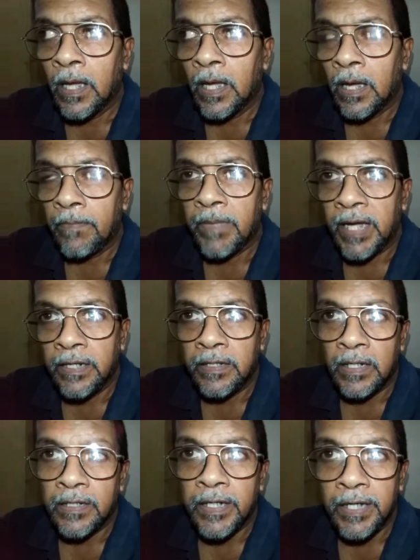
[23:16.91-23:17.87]

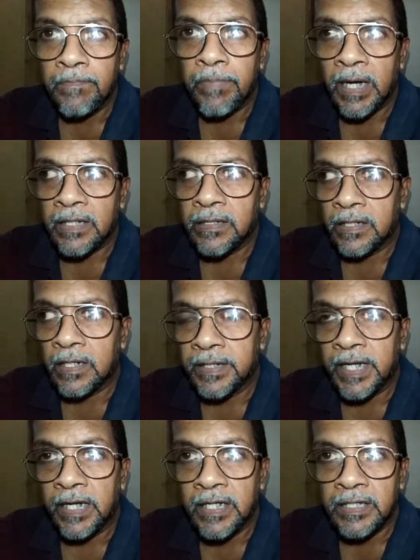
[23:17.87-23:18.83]
main green path
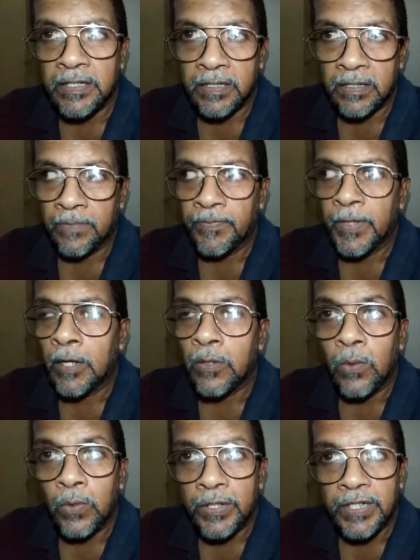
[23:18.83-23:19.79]
tennis
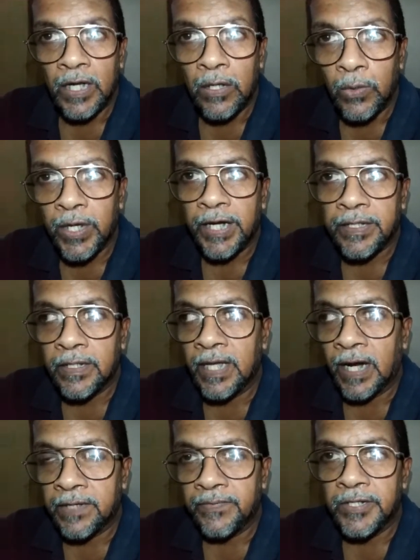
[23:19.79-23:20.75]
courts are located. The
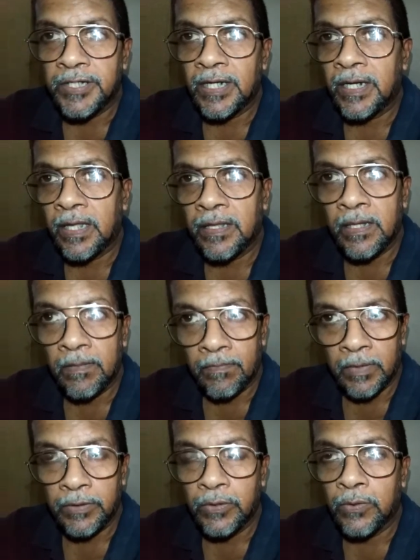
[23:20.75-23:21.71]
artificial and the
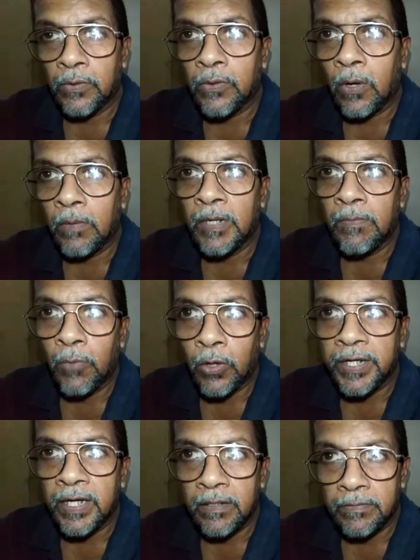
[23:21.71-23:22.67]
normal
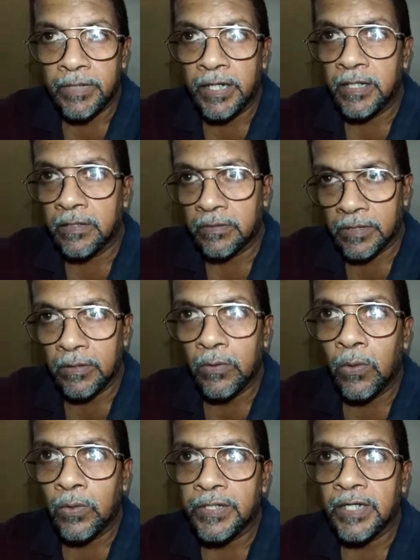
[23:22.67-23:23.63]
motor tennis
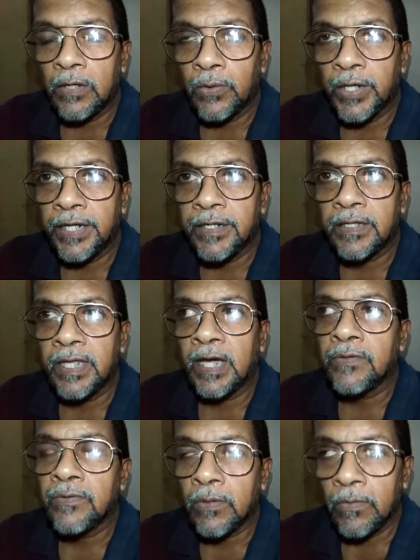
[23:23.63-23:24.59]
courts are located
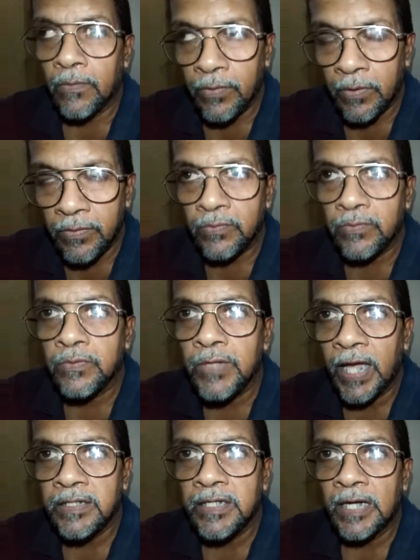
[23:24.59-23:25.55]
there. So from to
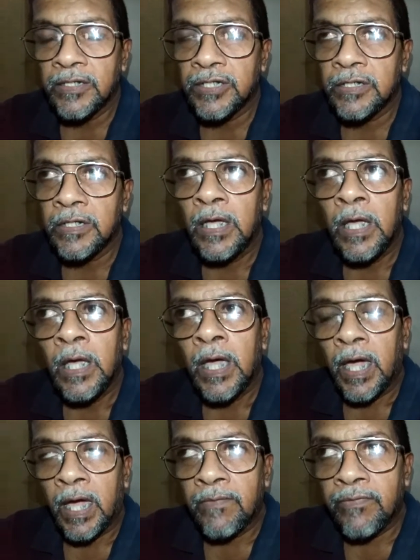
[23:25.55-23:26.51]
that junction,
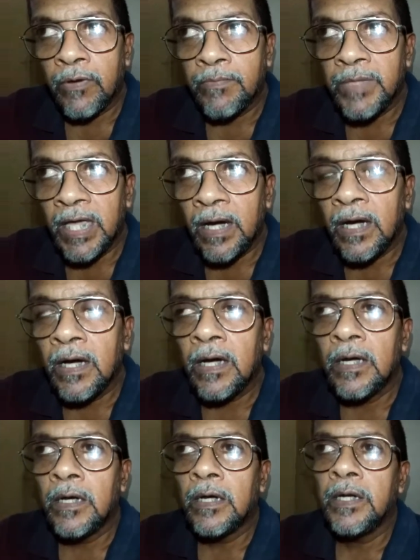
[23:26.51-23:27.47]
and from there
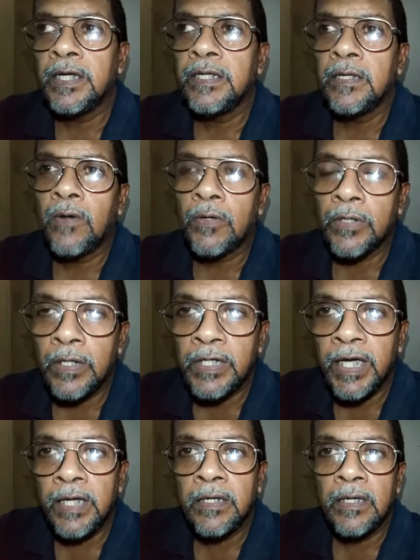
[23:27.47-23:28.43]

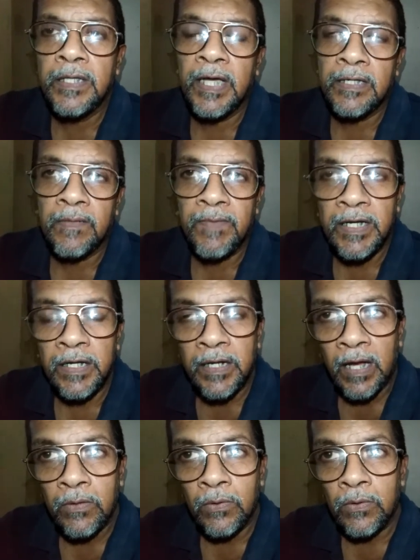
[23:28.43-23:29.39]
again there's a very
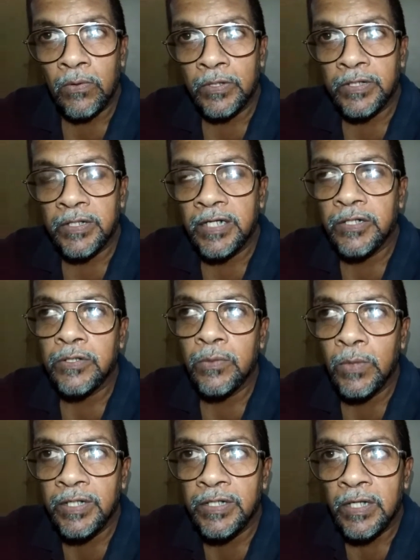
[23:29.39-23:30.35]
narrow road stretch
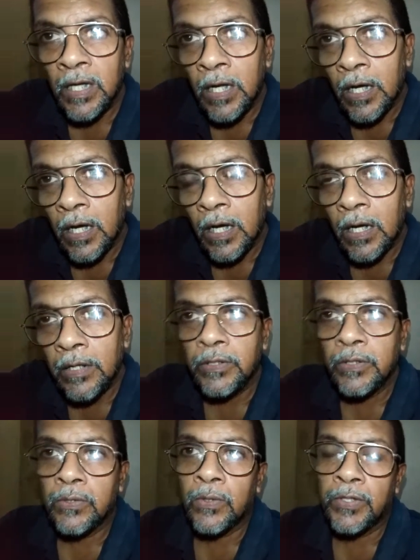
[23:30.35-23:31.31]
towards
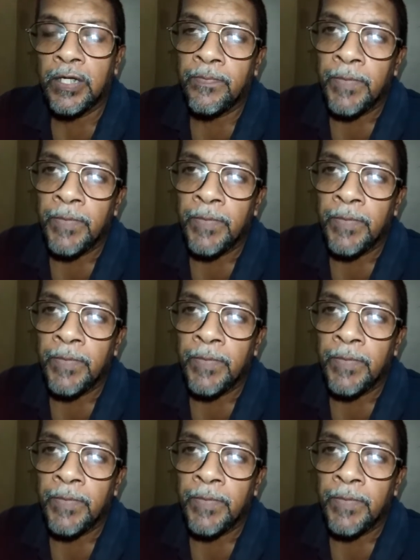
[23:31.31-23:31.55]
the